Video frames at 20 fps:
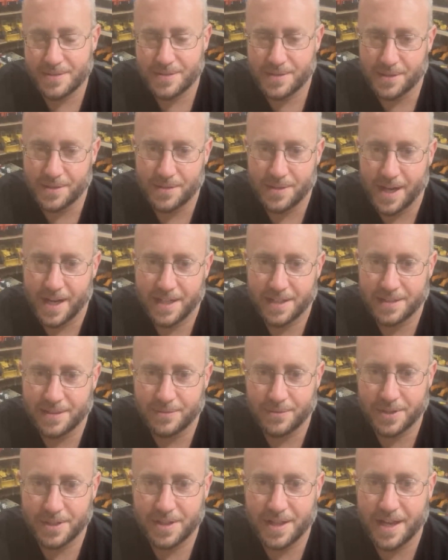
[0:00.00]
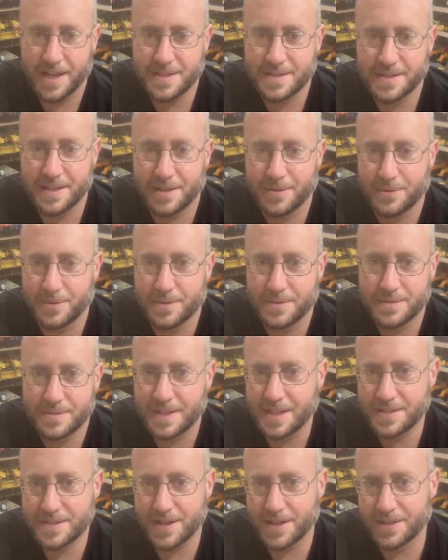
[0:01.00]
So I didn't realize they
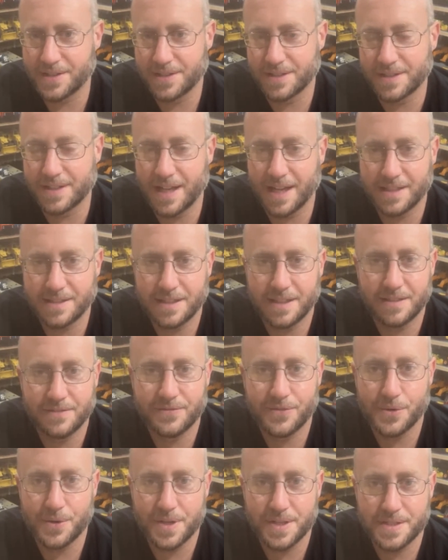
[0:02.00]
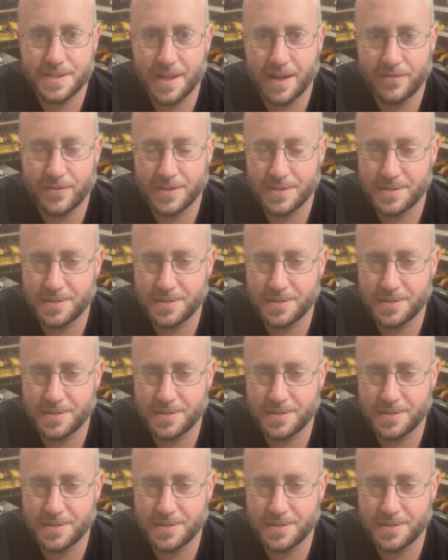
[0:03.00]
started in 1947.